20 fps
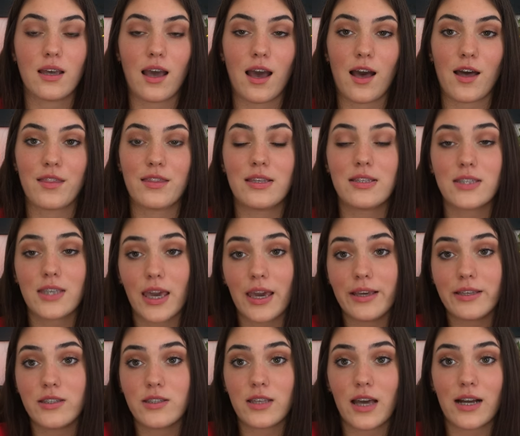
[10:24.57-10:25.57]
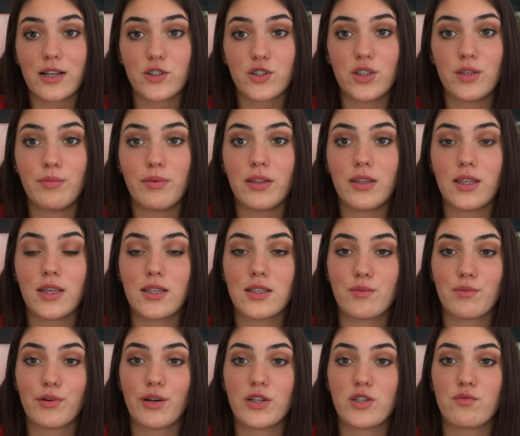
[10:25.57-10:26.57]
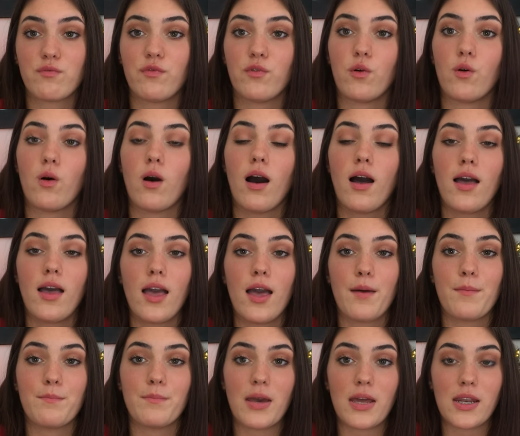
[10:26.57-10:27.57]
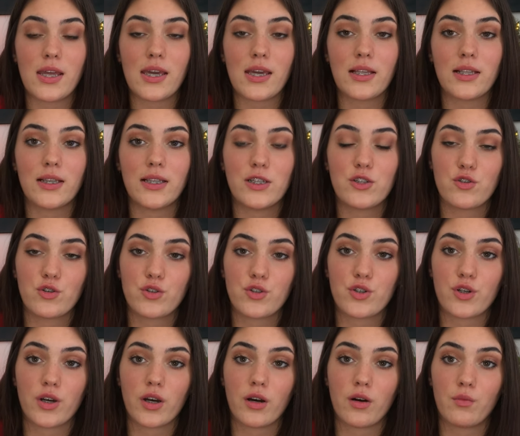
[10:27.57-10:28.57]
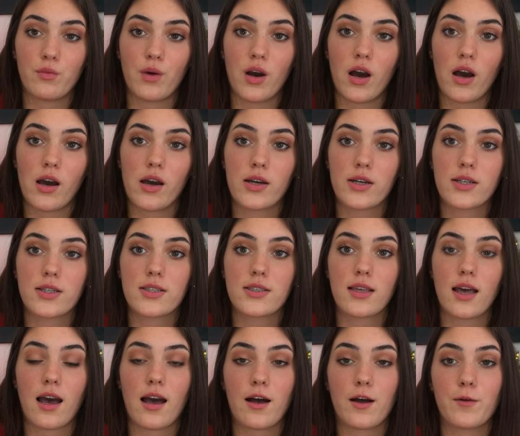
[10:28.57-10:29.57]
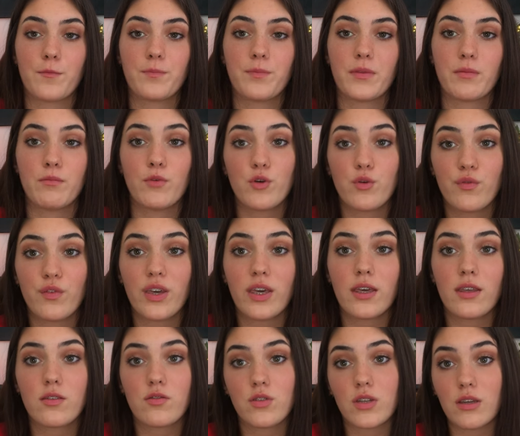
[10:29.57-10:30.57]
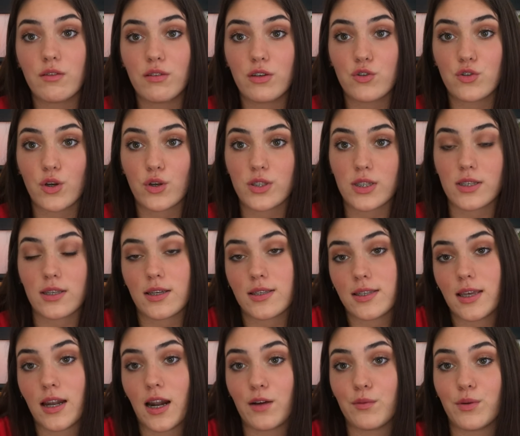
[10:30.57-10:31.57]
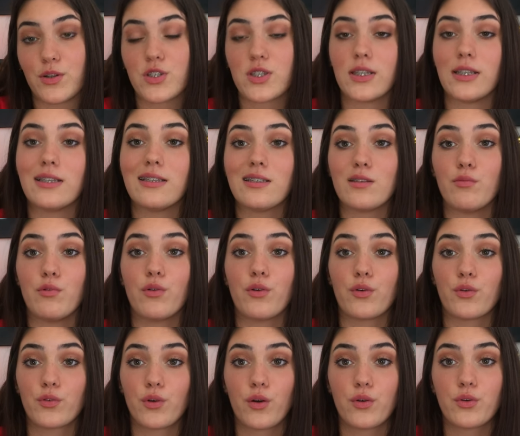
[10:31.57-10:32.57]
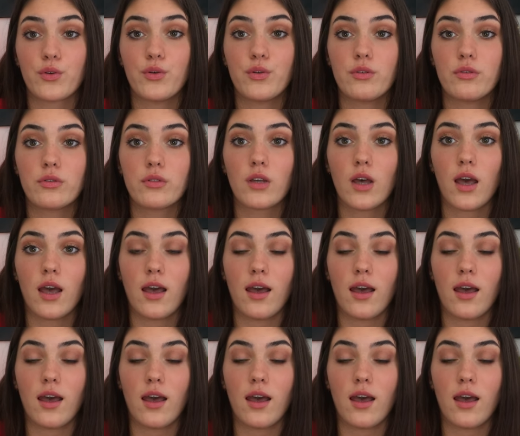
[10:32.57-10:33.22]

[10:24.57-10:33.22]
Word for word: Uh, this case has actually been the inspiration for many literature works, um, movies, TV shows. As I said, I watched the Lizzie Borden Chronicles.